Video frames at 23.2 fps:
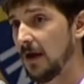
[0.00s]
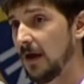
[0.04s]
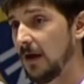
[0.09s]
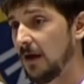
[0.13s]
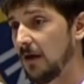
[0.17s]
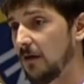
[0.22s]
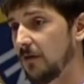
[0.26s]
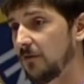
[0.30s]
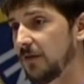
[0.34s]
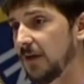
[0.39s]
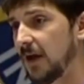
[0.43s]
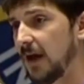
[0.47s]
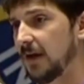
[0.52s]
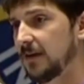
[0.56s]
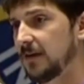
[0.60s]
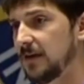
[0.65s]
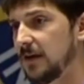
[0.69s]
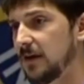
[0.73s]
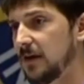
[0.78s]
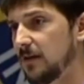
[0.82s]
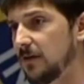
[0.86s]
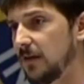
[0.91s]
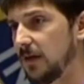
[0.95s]
The
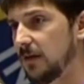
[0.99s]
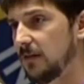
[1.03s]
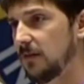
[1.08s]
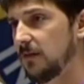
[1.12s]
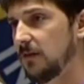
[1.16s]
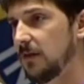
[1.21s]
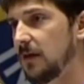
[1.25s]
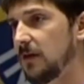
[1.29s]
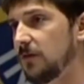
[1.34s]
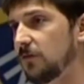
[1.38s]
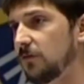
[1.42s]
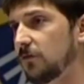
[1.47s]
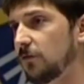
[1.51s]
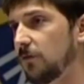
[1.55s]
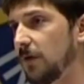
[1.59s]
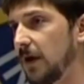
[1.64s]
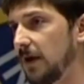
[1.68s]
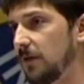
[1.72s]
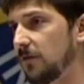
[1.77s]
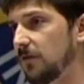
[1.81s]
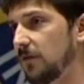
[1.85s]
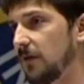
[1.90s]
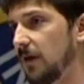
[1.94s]
idea that these
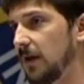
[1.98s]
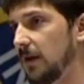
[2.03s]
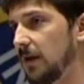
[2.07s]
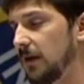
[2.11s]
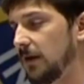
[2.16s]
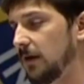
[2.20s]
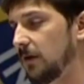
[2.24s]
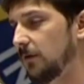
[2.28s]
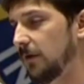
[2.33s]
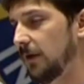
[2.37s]
traits, and